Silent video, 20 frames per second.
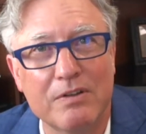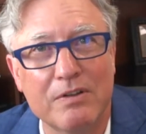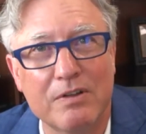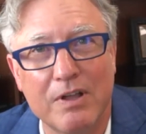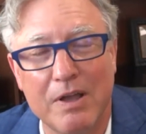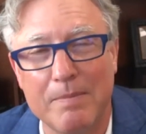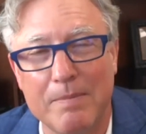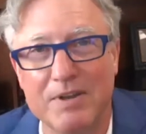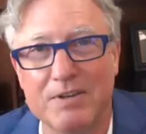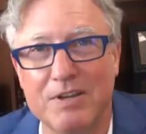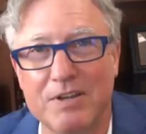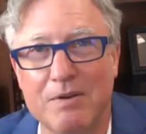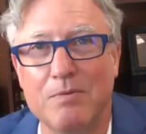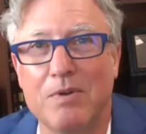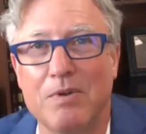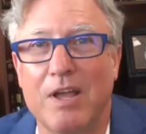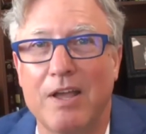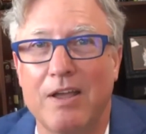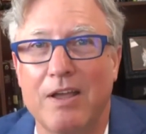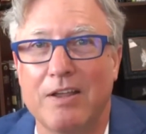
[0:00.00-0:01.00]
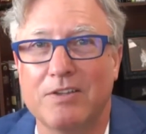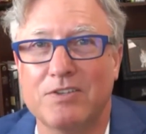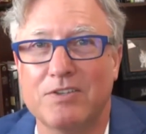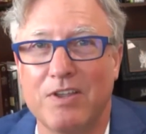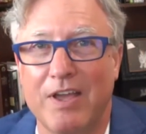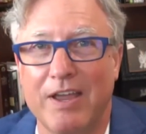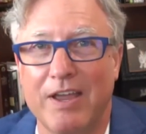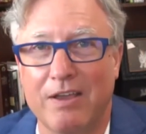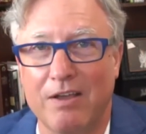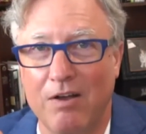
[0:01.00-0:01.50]
I mean, Tim, it's
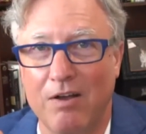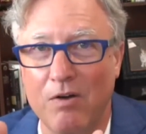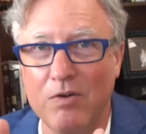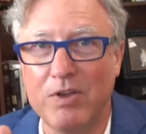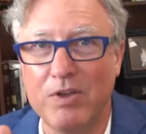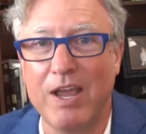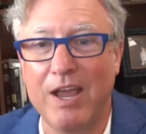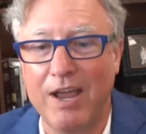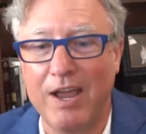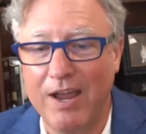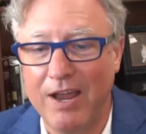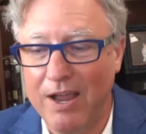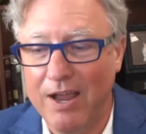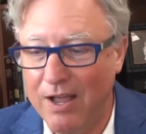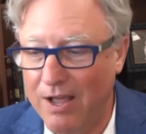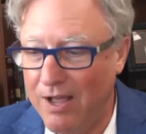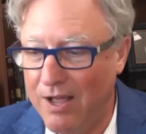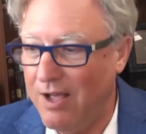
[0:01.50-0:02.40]
like, okay,